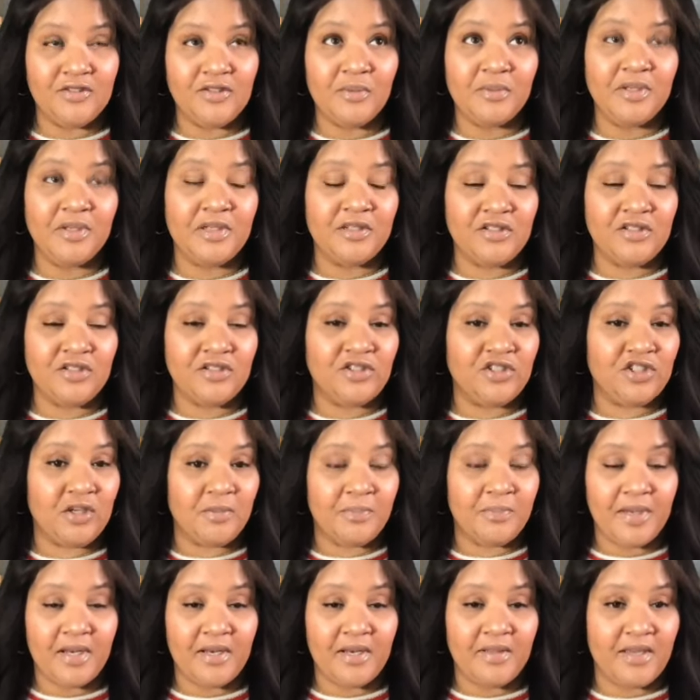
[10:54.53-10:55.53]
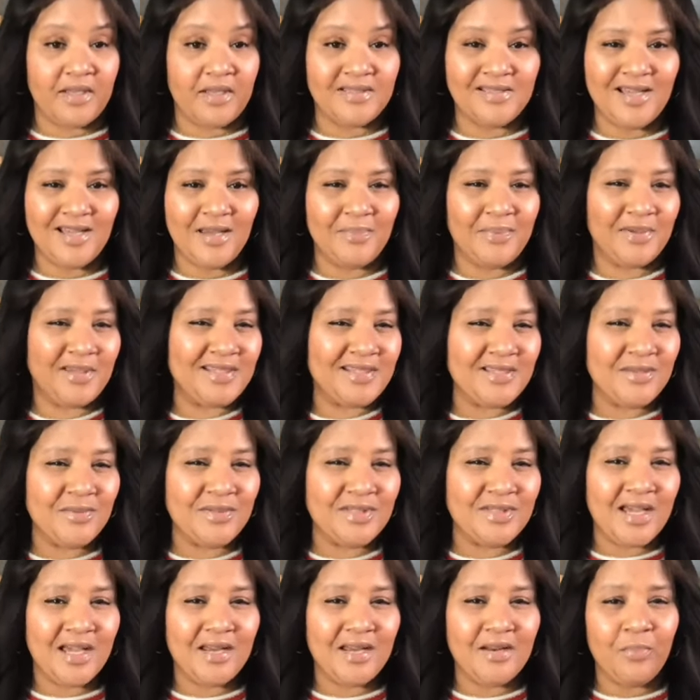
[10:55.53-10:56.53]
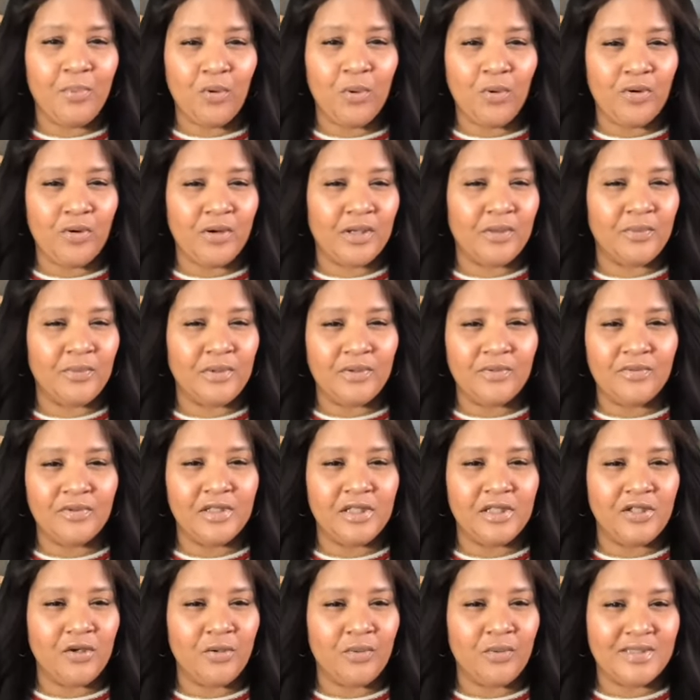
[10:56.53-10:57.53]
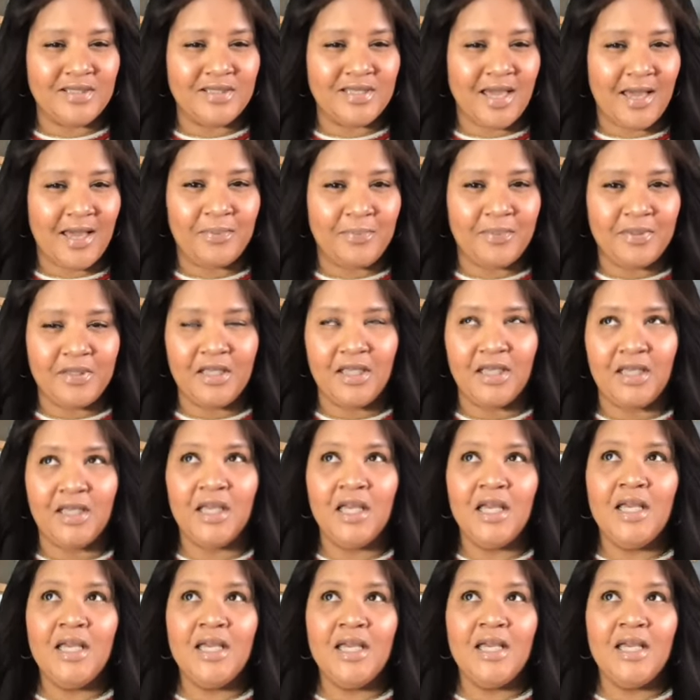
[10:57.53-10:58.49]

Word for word: So I'm going to just jump out of that topic because it was kind of boring. We don't really know what's happening.